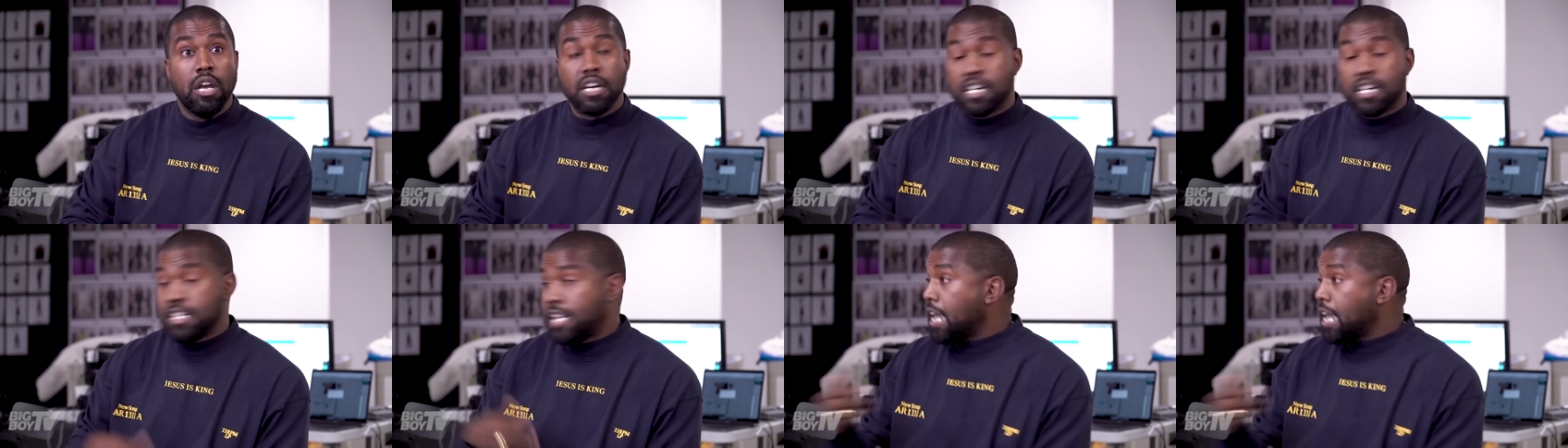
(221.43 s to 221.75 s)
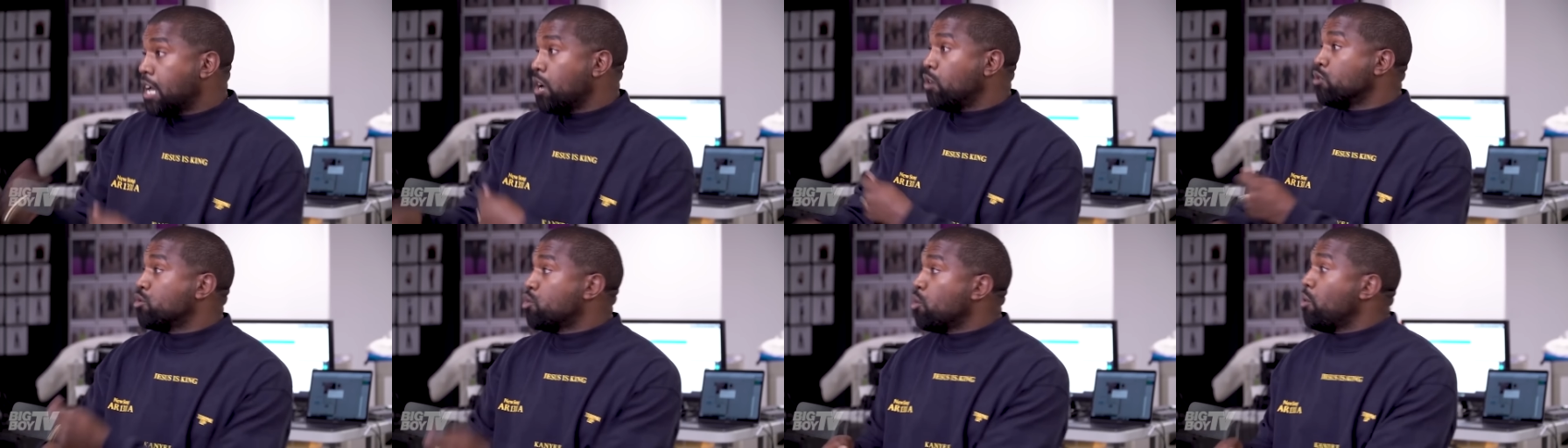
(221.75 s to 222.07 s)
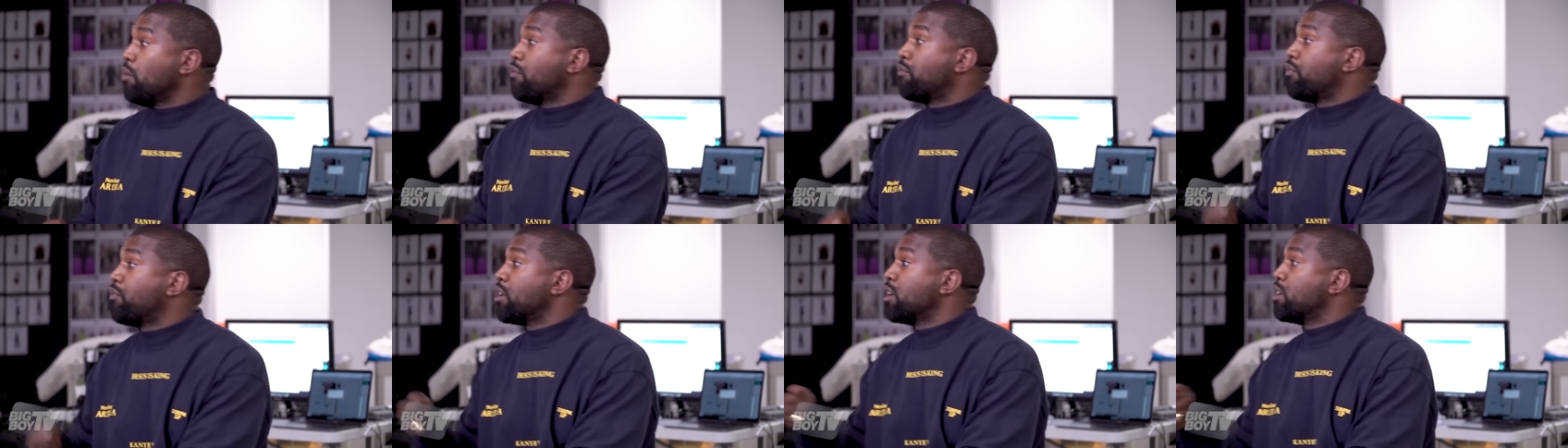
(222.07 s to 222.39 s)
because they going to
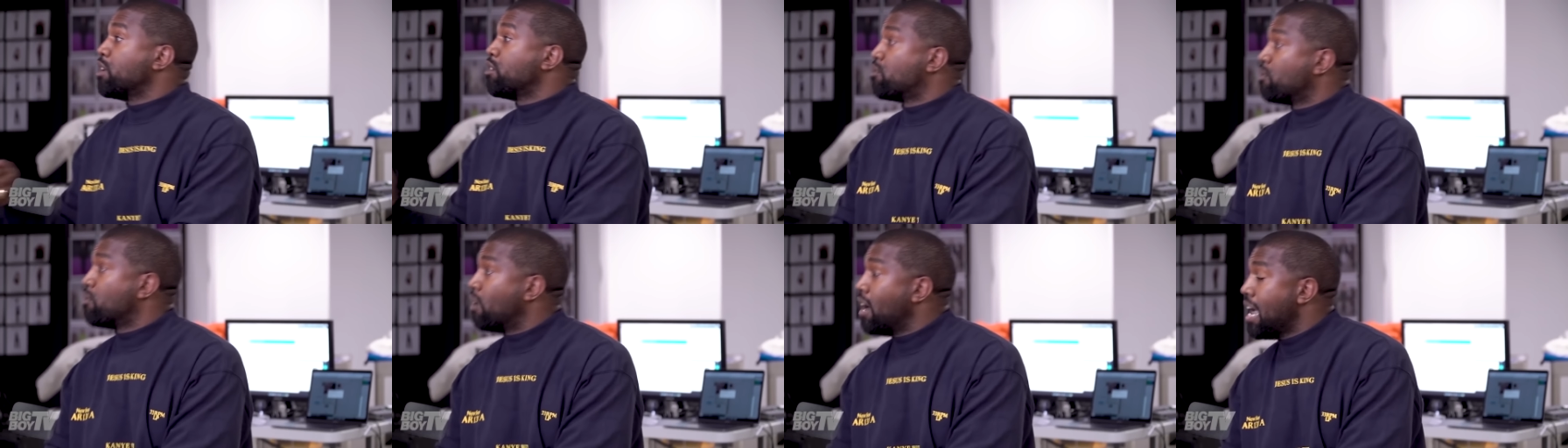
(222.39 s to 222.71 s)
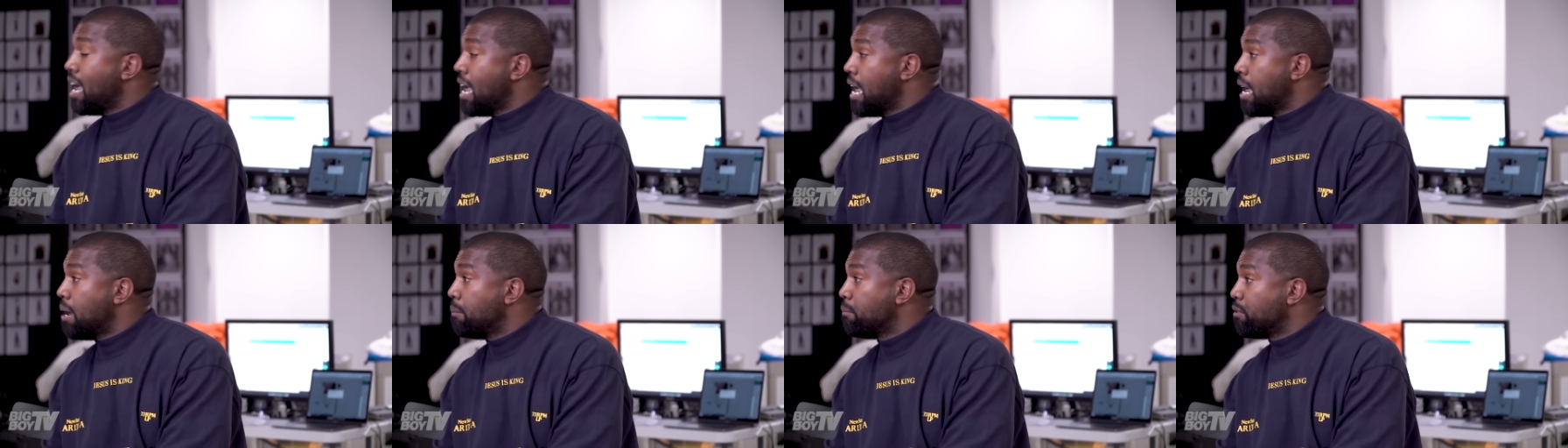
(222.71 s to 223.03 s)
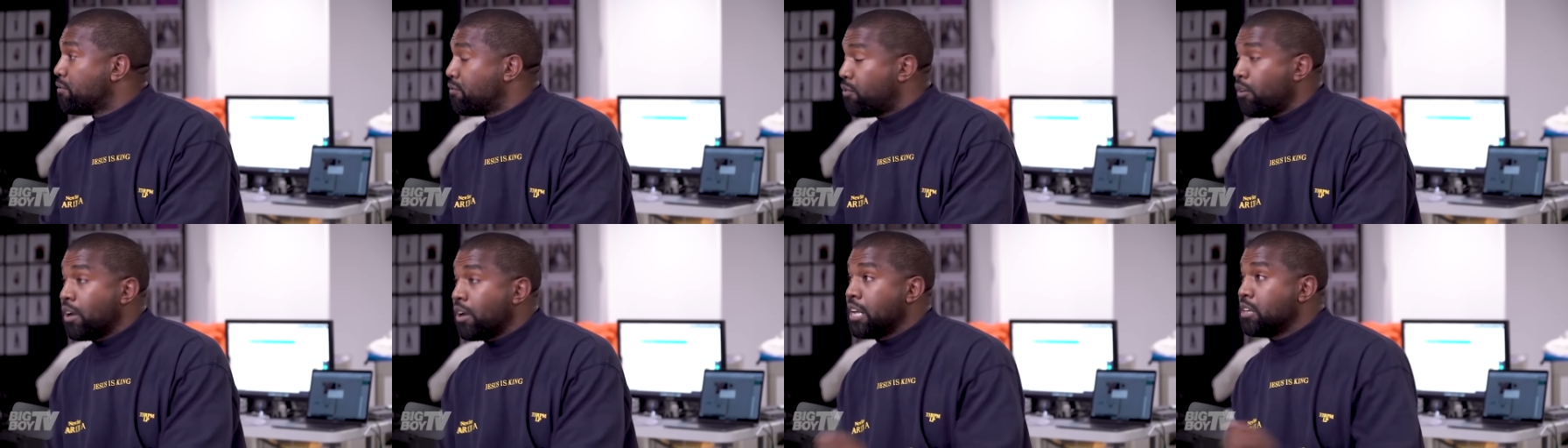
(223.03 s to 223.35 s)
do it for the gram
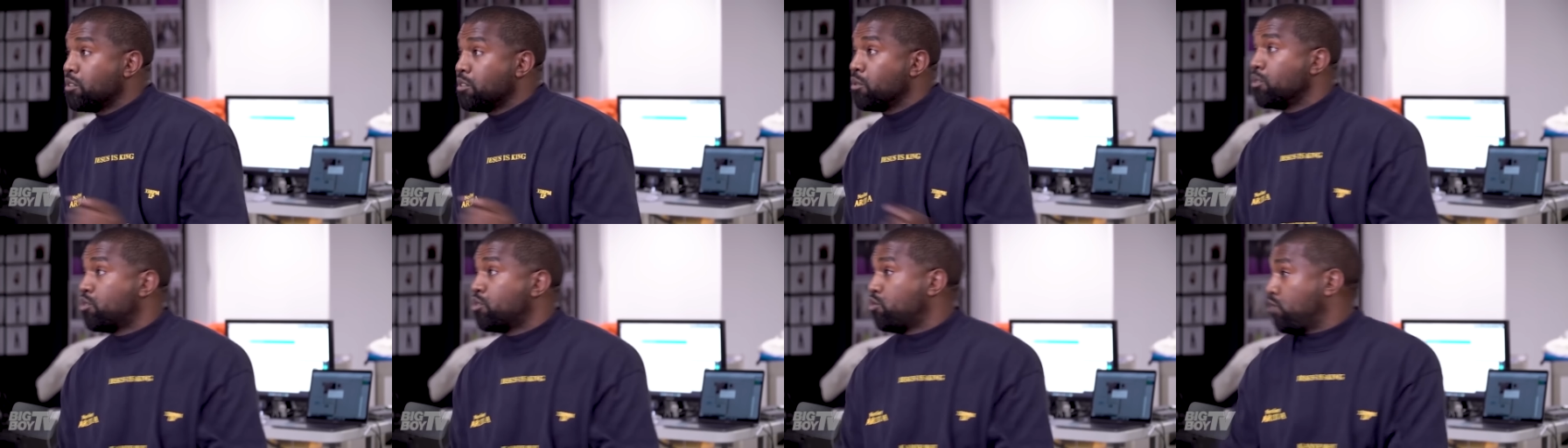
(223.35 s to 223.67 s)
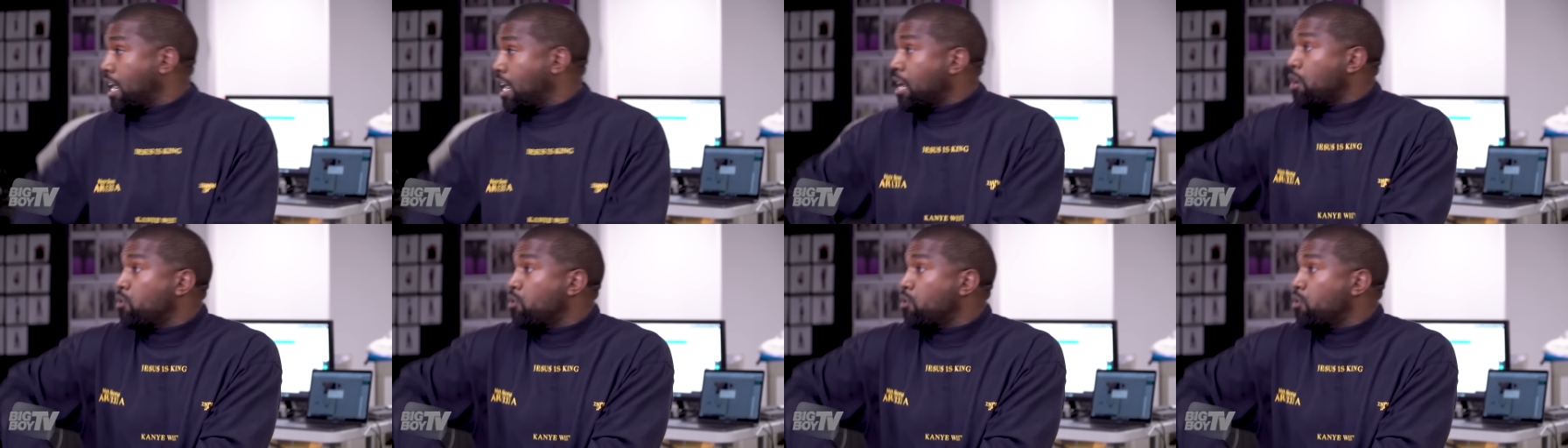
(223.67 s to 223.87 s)
before they do it to you.